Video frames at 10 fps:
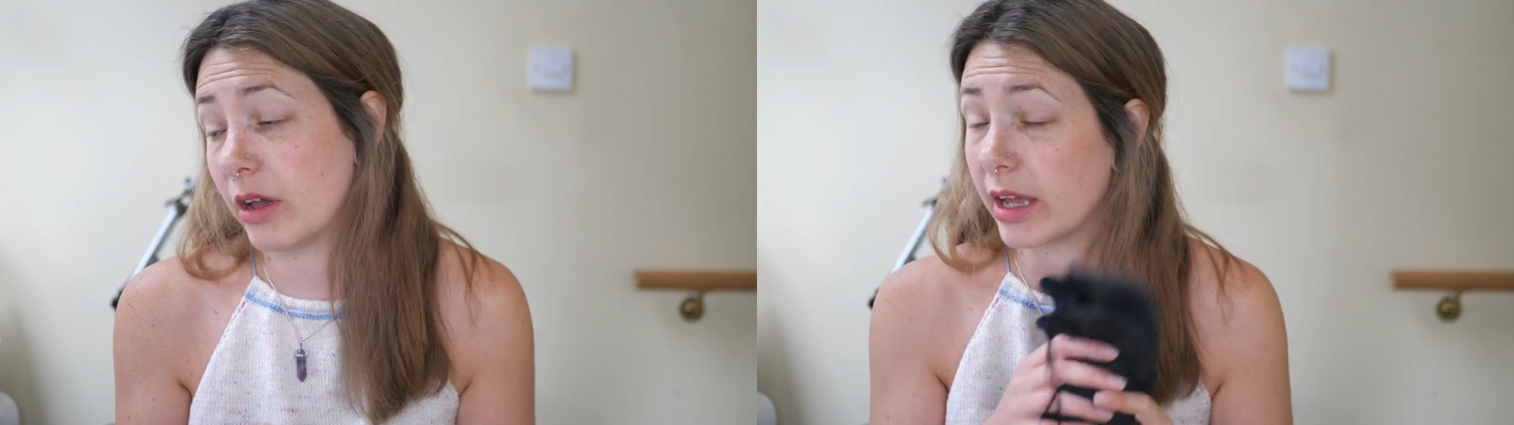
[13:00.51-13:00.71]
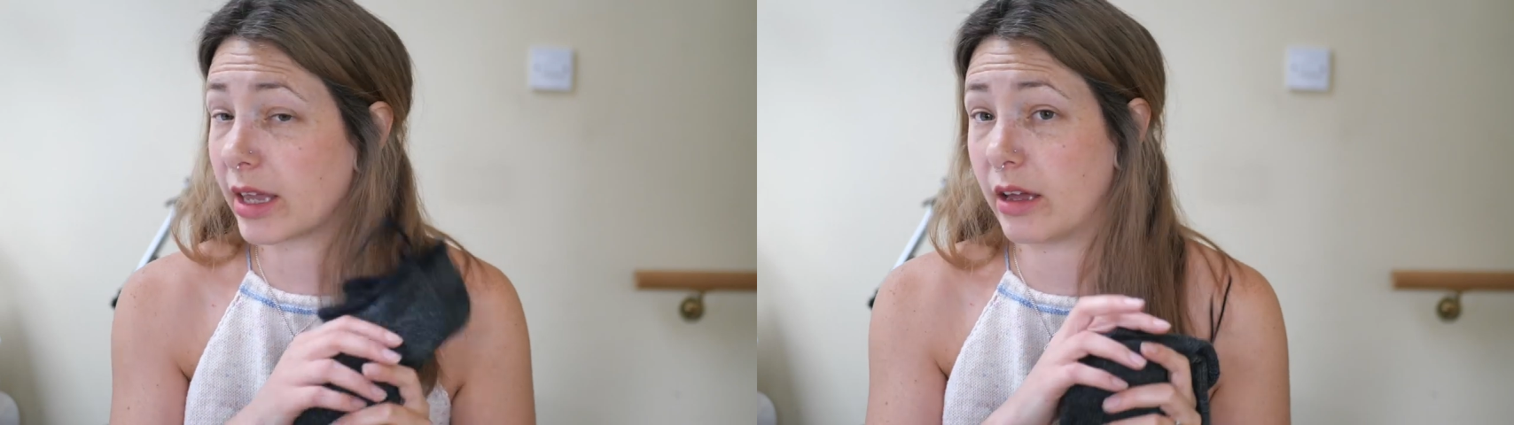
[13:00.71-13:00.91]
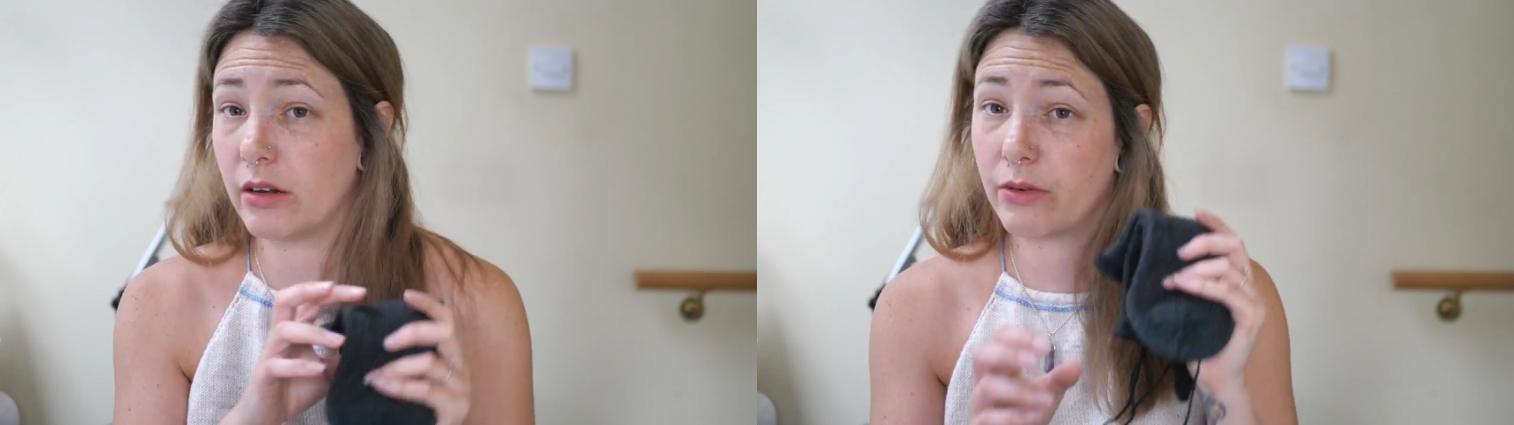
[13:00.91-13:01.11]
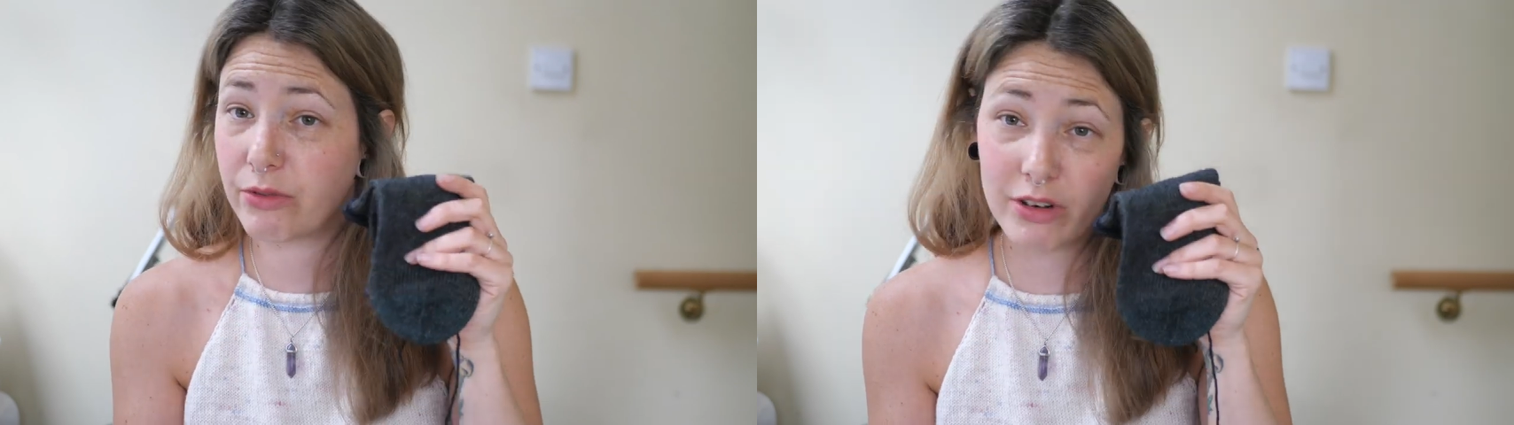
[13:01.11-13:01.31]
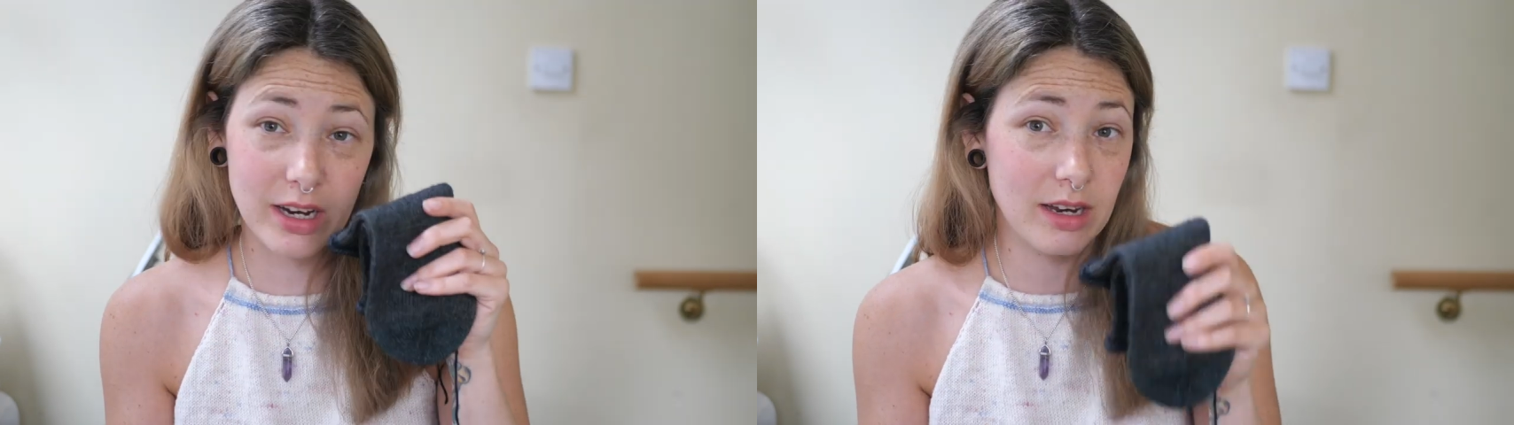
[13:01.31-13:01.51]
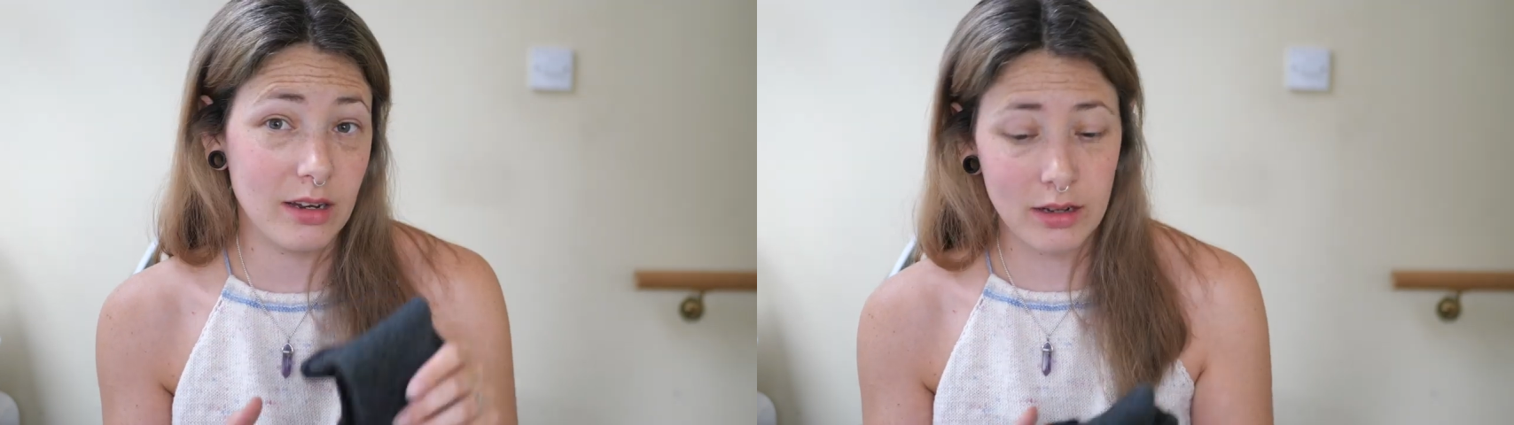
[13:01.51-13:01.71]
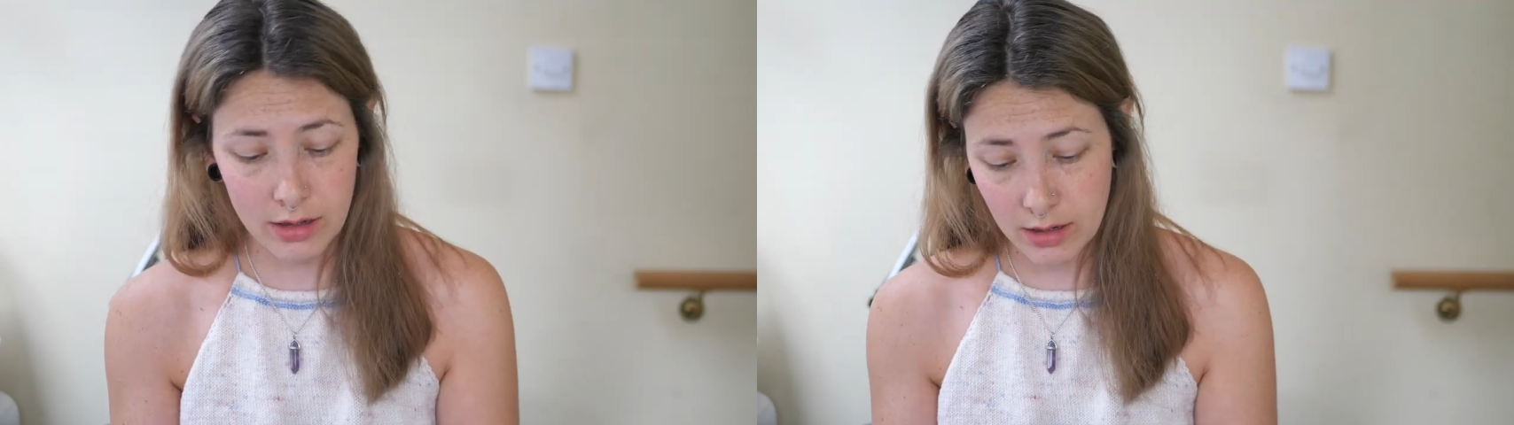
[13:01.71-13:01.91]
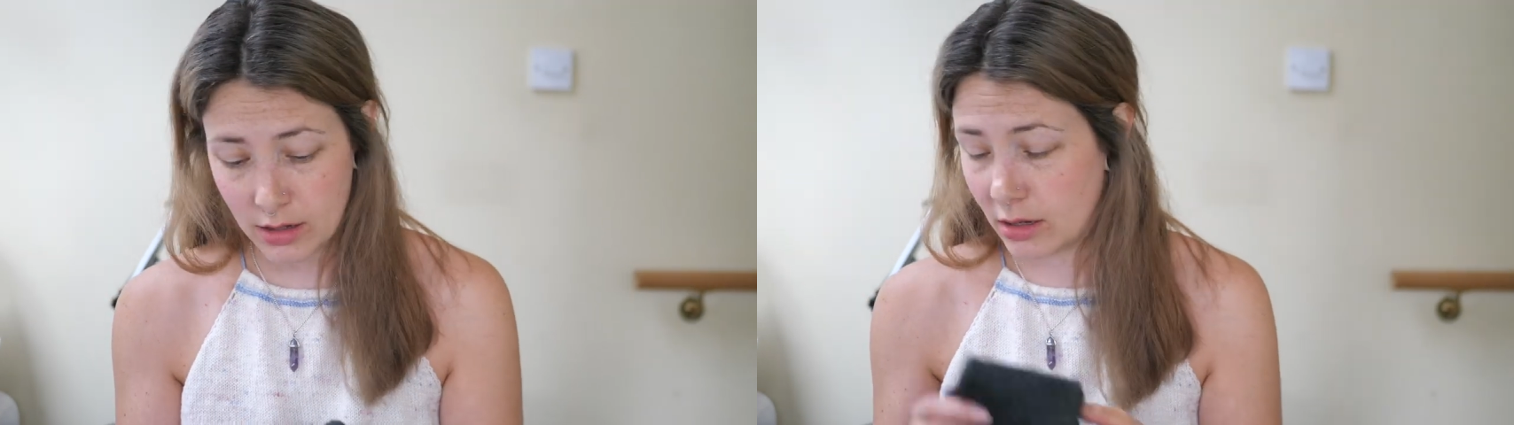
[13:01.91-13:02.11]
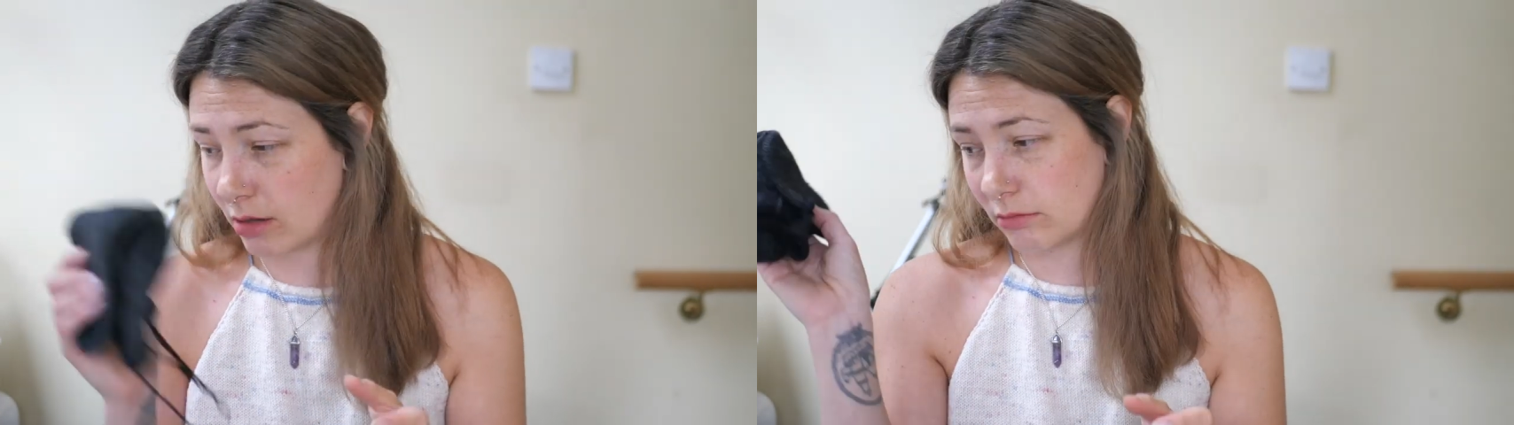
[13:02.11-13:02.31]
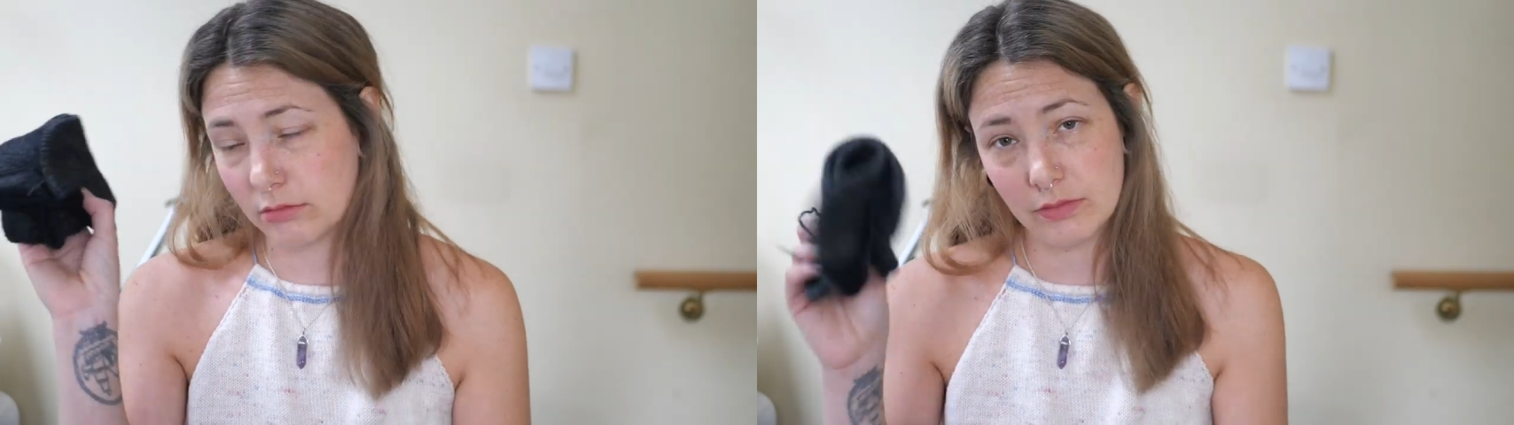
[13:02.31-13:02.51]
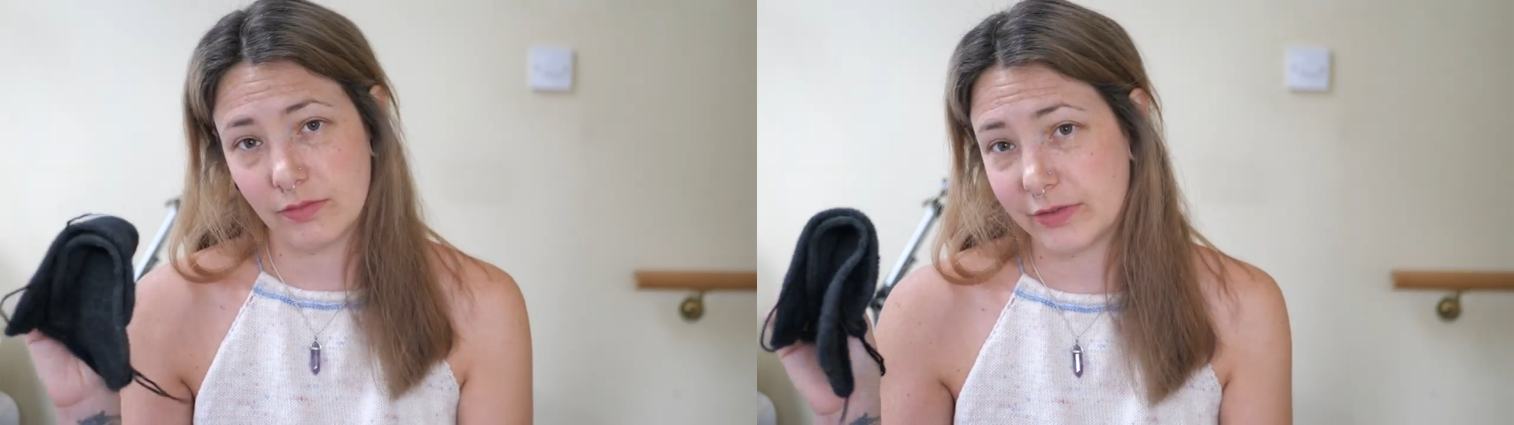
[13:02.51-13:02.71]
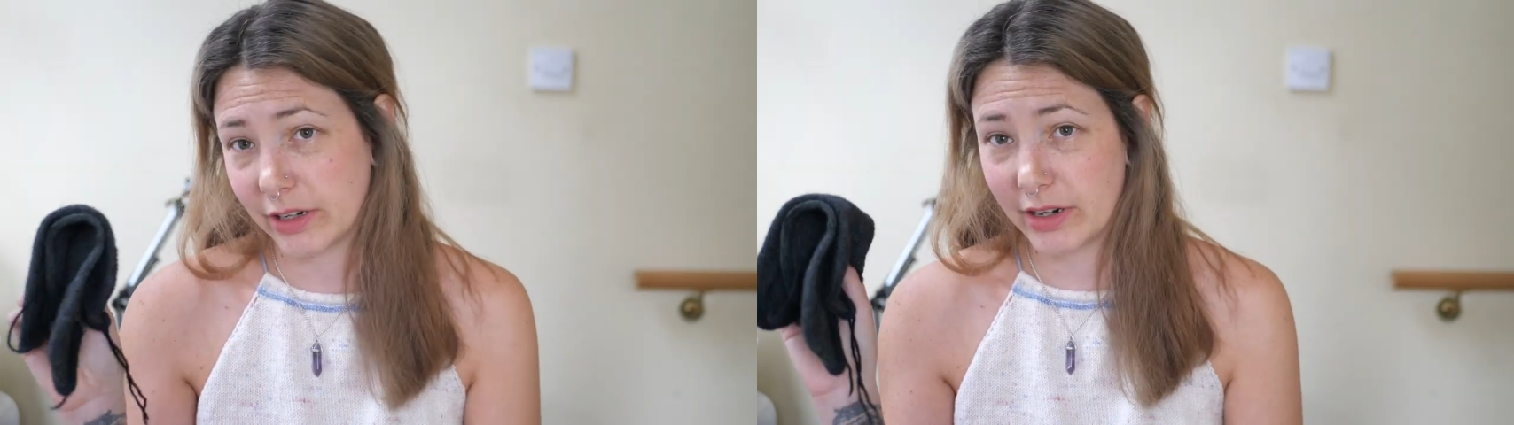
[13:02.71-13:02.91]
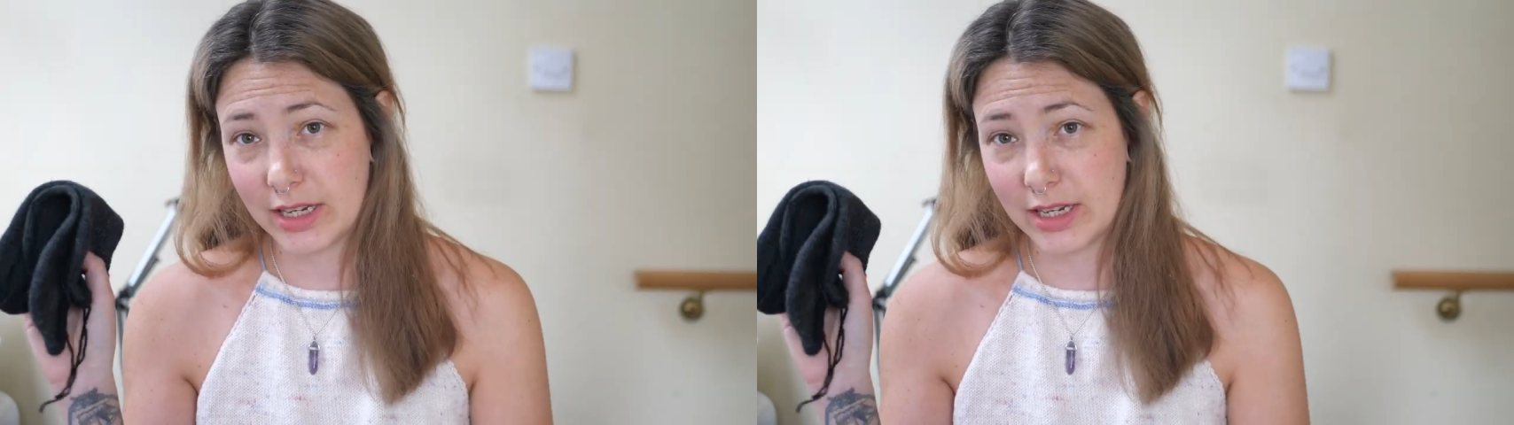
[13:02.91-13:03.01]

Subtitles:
Again, free, very